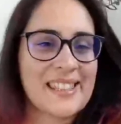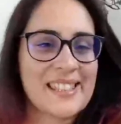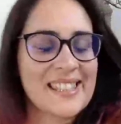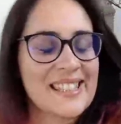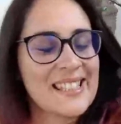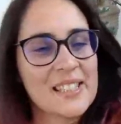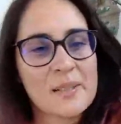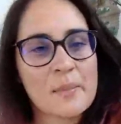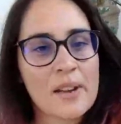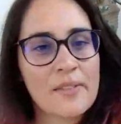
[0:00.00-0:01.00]
This
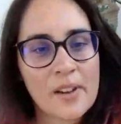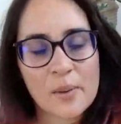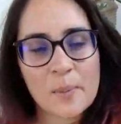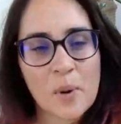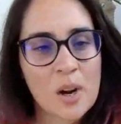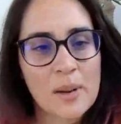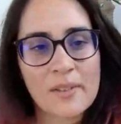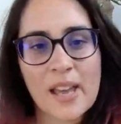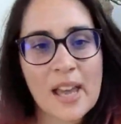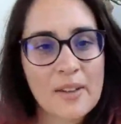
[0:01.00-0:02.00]
is my favorite
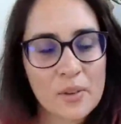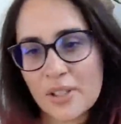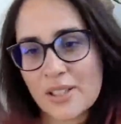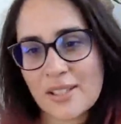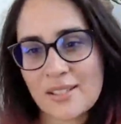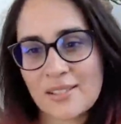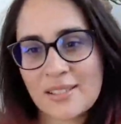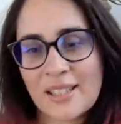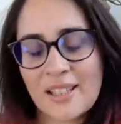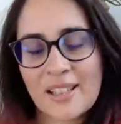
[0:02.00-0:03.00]
poem I've ever
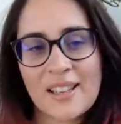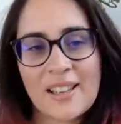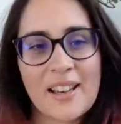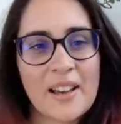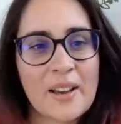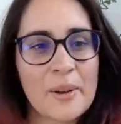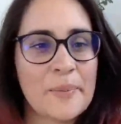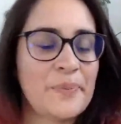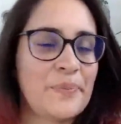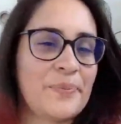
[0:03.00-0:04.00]
written.
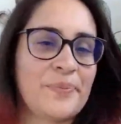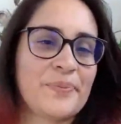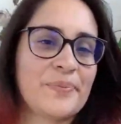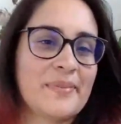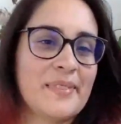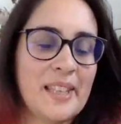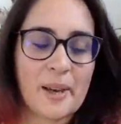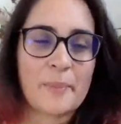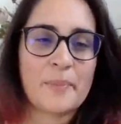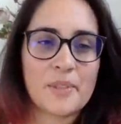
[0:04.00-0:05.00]
Um,
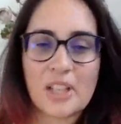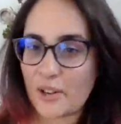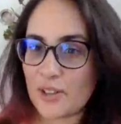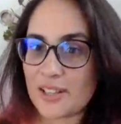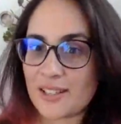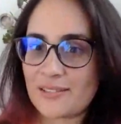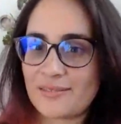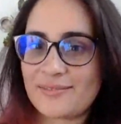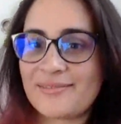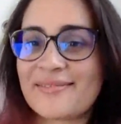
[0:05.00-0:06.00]
yeah, shall I read it?